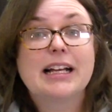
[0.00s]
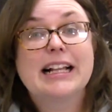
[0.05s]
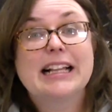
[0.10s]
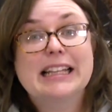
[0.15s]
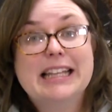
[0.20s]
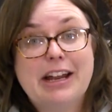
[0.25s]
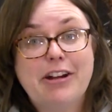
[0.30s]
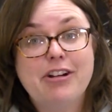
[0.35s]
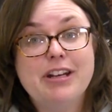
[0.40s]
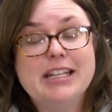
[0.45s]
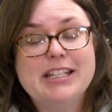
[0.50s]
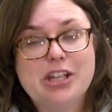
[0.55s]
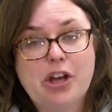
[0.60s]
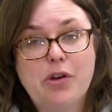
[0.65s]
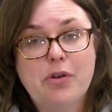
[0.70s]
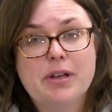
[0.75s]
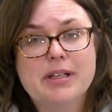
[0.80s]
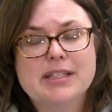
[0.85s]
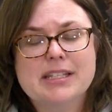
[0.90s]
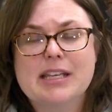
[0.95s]
Clarity
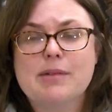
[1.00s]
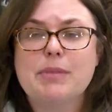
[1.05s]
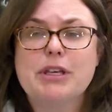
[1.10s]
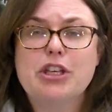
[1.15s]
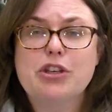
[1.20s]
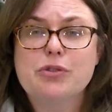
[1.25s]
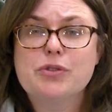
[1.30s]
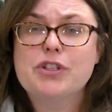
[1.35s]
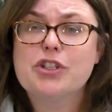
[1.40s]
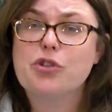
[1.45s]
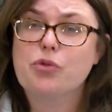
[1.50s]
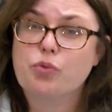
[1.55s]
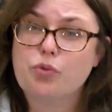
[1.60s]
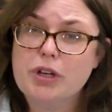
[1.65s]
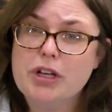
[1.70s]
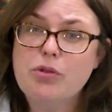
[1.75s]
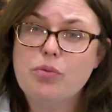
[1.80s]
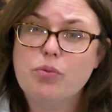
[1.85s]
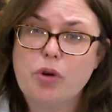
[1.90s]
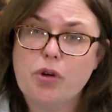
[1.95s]
tokens can be used to
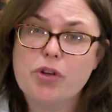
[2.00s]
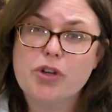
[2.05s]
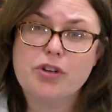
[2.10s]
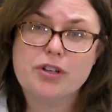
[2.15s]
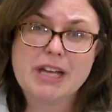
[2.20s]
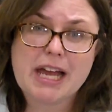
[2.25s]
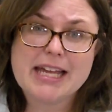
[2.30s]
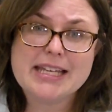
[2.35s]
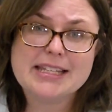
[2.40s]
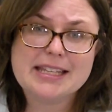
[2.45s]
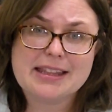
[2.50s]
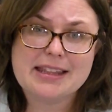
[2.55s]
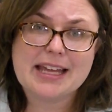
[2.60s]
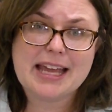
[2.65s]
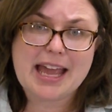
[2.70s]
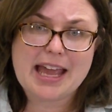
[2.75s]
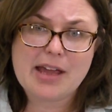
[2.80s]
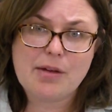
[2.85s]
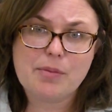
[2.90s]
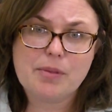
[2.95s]
re-roll your dice in the
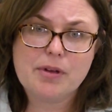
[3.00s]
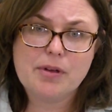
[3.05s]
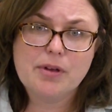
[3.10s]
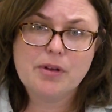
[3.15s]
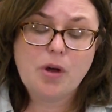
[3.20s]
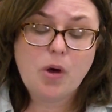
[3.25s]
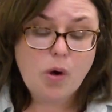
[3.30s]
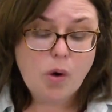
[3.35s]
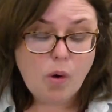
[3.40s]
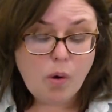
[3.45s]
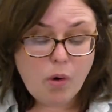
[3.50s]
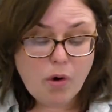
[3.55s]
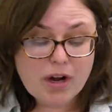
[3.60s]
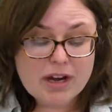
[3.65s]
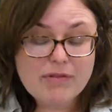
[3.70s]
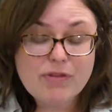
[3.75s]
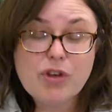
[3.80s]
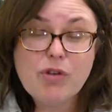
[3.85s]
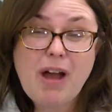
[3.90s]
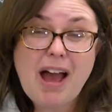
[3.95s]
game. Or
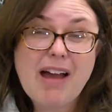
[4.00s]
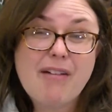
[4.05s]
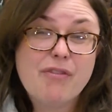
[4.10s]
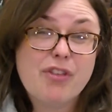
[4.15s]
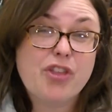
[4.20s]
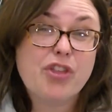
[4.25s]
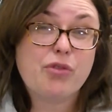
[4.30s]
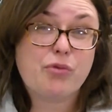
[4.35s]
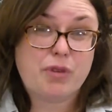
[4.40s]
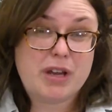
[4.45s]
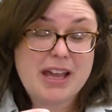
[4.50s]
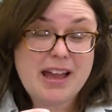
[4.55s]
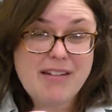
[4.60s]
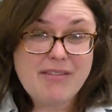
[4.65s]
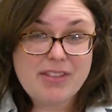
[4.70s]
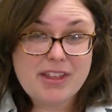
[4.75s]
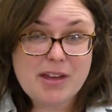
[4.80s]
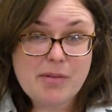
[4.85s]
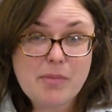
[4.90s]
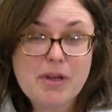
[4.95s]
if you have 3 of
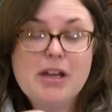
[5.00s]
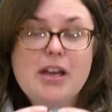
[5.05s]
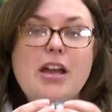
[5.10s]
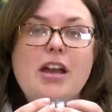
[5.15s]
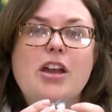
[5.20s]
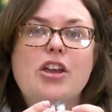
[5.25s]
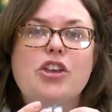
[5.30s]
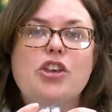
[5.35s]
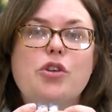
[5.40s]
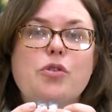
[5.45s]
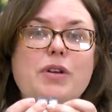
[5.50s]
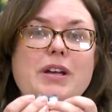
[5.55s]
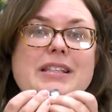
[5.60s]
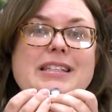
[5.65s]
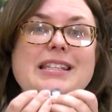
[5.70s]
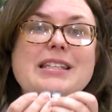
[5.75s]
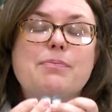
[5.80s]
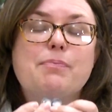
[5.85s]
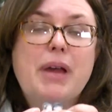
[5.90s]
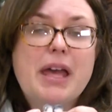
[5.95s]
them, you can
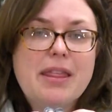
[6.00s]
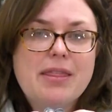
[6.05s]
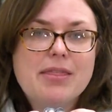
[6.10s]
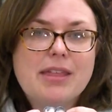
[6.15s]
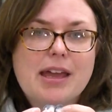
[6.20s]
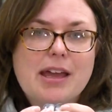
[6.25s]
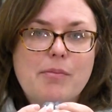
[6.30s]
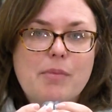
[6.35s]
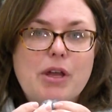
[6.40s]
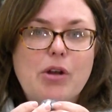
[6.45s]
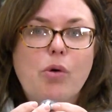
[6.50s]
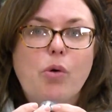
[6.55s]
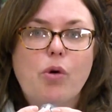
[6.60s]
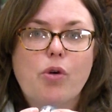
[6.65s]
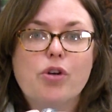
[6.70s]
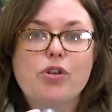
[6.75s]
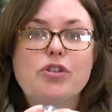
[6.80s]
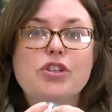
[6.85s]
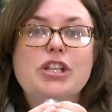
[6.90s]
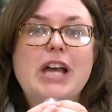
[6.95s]
spend them in
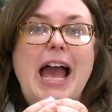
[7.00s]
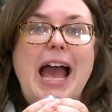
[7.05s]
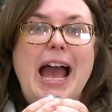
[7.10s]
order to